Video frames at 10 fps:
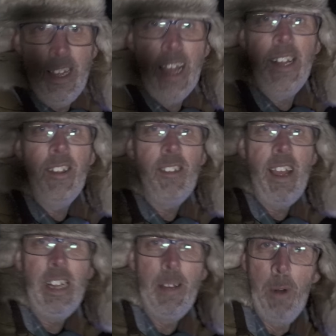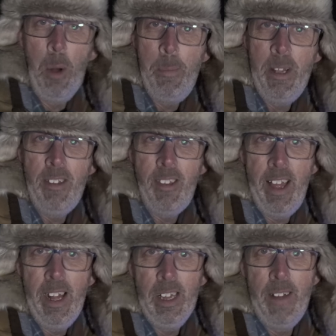you can see them up
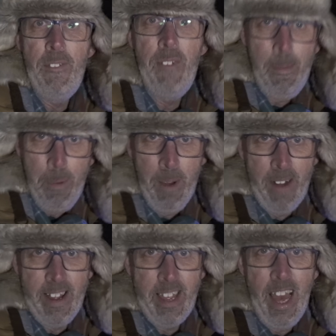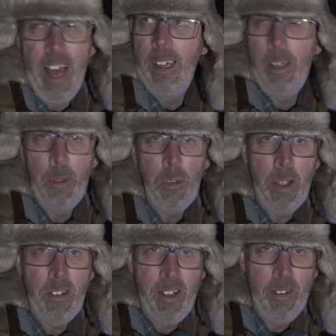until February. Yeah, they'll be
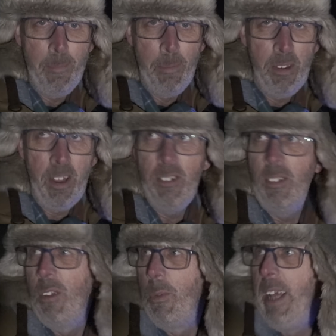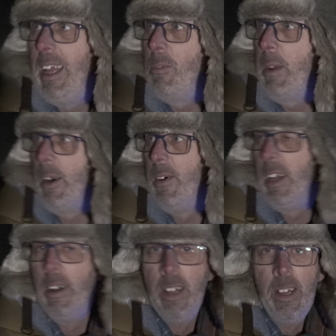switching positions as well as we go
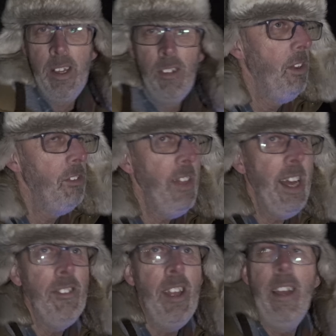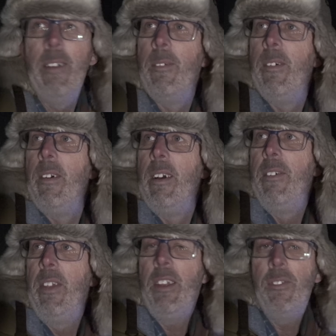along. So that's it
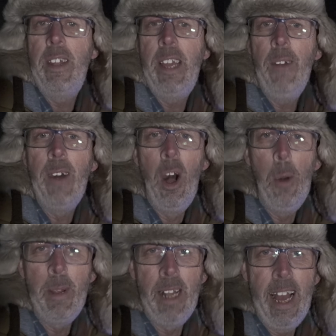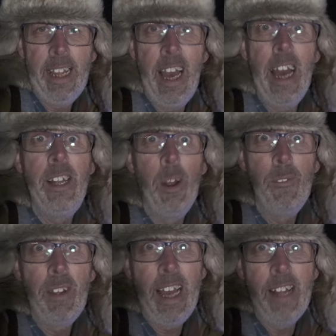for this video. I hope you like it, and
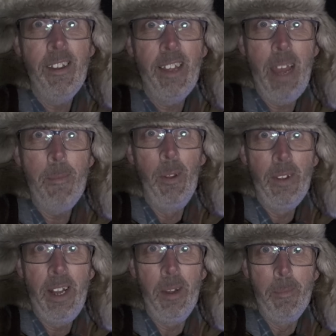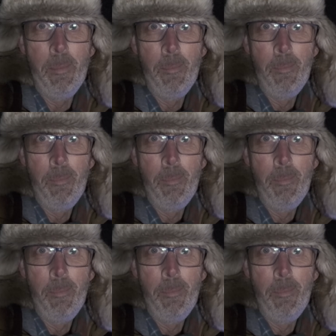don't forget to keep looking up.